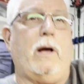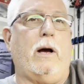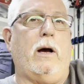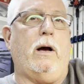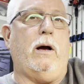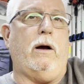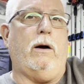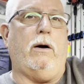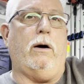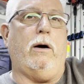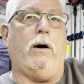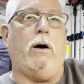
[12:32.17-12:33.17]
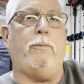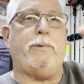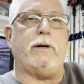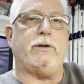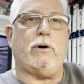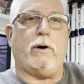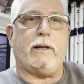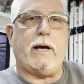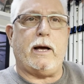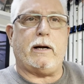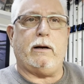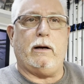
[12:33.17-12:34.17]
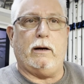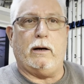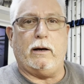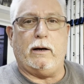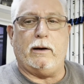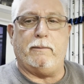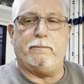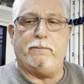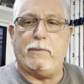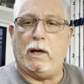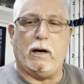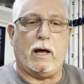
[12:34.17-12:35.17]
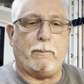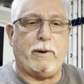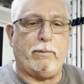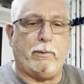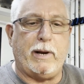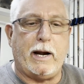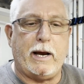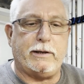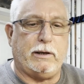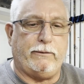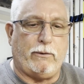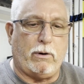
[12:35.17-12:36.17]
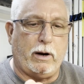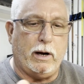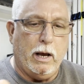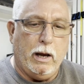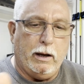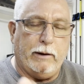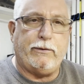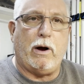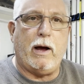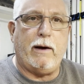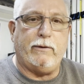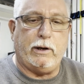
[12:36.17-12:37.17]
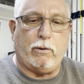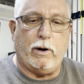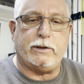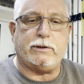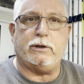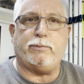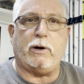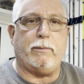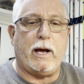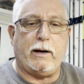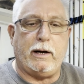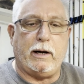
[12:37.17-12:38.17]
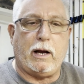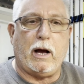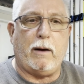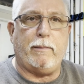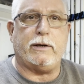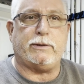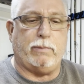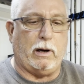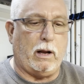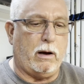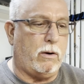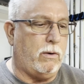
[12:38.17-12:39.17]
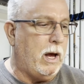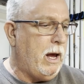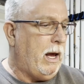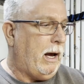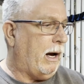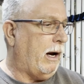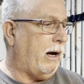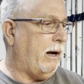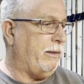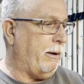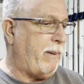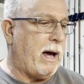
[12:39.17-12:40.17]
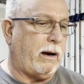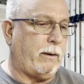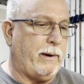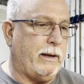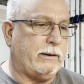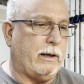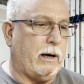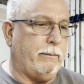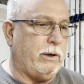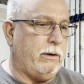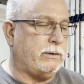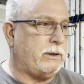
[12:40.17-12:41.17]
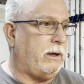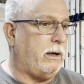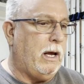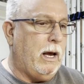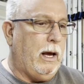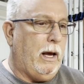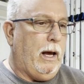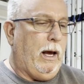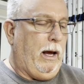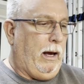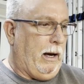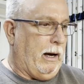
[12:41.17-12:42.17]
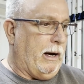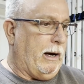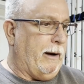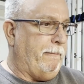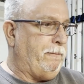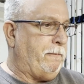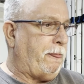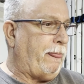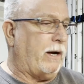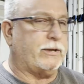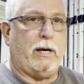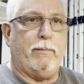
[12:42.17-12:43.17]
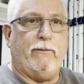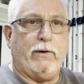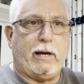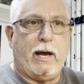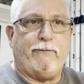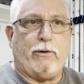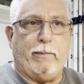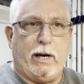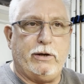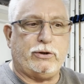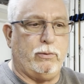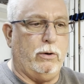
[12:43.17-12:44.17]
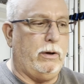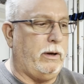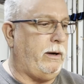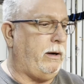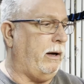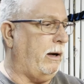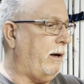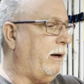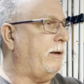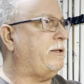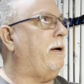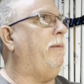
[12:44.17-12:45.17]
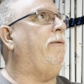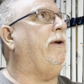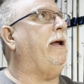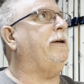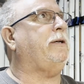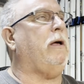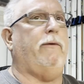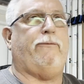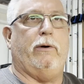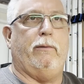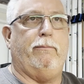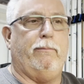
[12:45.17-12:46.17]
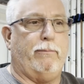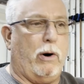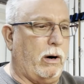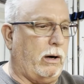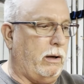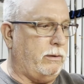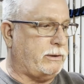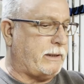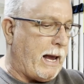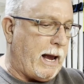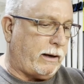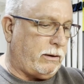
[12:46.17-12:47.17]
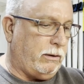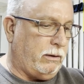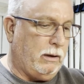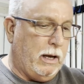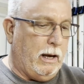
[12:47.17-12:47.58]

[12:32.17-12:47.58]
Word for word: I uh, hope you enjoyed that. Um, a lot of people have been asking for it. If y'all have any questions, put them down in the comments below. Uh, the powder paint that I'm using, um, some of it came from Eastwood. Uh, some of it has come from Barlow's Tackle.